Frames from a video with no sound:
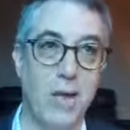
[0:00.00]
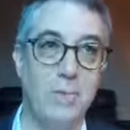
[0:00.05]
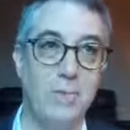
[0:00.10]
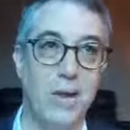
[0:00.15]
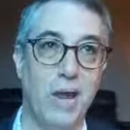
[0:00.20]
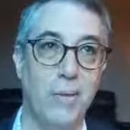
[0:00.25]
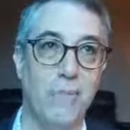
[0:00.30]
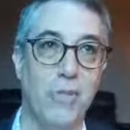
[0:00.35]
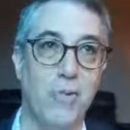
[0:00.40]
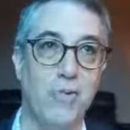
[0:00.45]

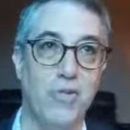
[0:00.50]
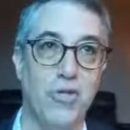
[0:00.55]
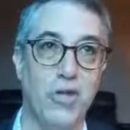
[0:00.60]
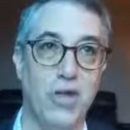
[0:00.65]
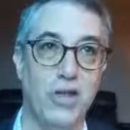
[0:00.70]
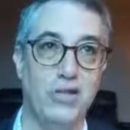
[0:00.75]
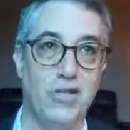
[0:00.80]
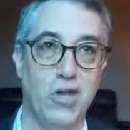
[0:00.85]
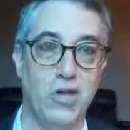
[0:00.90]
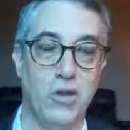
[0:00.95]
People
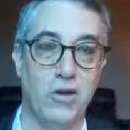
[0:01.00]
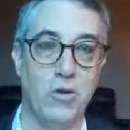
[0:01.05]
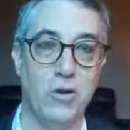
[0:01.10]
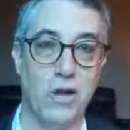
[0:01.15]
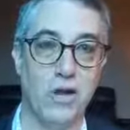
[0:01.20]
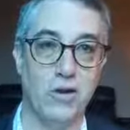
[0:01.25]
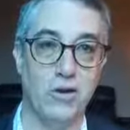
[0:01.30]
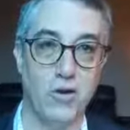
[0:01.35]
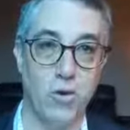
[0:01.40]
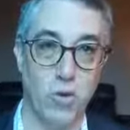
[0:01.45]
think that you
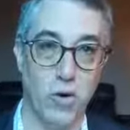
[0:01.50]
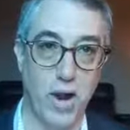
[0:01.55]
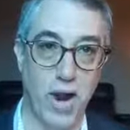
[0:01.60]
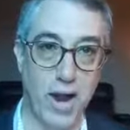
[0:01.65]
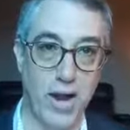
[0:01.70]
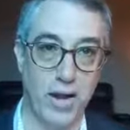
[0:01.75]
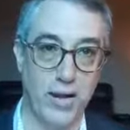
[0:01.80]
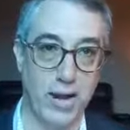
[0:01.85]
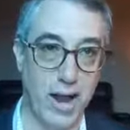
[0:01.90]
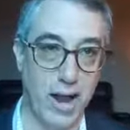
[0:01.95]
can
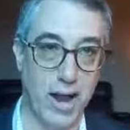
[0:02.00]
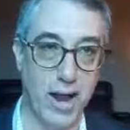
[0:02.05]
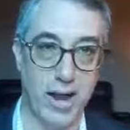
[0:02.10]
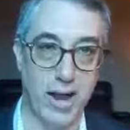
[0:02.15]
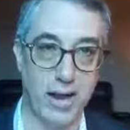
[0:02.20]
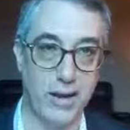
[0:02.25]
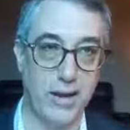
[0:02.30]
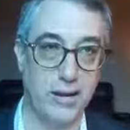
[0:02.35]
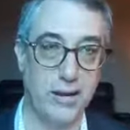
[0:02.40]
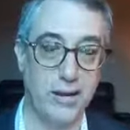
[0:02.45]
create
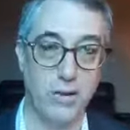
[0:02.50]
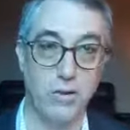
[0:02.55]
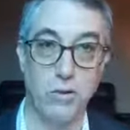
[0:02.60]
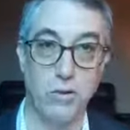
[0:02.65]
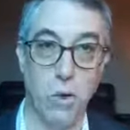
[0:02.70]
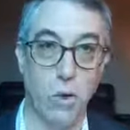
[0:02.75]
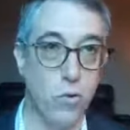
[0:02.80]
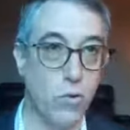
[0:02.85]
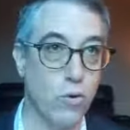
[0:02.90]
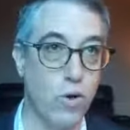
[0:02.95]
a
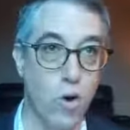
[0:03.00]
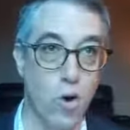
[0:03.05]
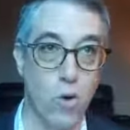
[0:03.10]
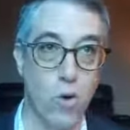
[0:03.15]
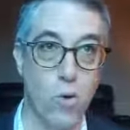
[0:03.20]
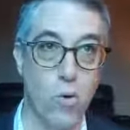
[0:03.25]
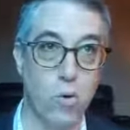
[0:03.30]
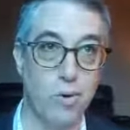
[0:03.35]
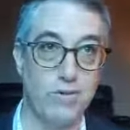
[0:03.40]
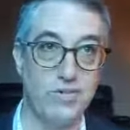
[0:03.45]

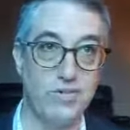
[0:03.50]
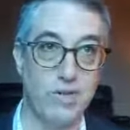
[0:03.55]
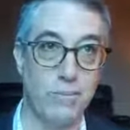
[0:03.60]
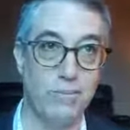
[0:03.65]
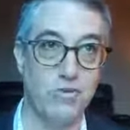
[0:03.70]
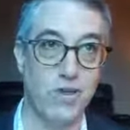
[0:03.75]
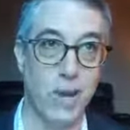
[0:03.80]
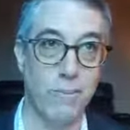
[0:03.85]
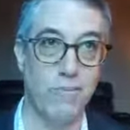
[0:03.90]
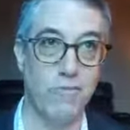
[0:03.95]
logo or
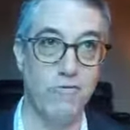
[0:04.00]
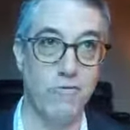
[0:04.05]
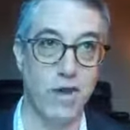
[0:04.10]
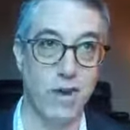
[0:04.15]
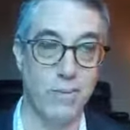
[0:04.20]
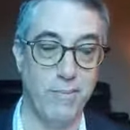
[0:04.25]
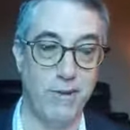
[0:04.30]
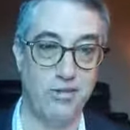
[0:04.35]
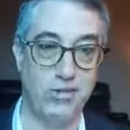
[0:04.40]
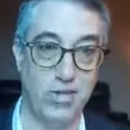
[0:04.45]
some type of
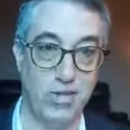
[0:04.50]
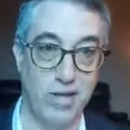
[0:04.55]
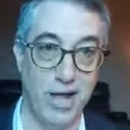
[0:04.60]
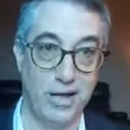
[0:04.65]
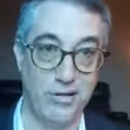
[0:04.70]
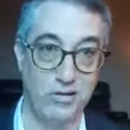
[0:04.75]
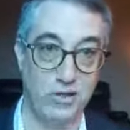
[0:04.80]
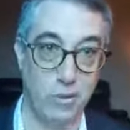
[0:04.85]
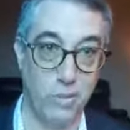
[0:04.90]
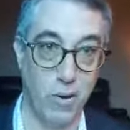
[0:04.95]
image and
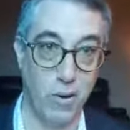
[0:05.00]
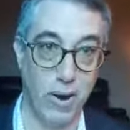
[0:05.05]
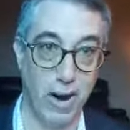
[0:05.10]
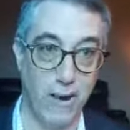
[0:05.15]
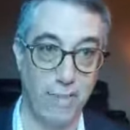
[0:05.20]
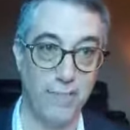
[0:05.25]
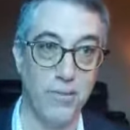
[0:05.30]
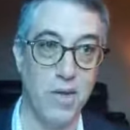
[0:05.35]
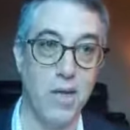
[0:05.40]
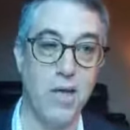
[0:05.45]
that's your
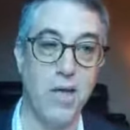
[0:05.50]
brand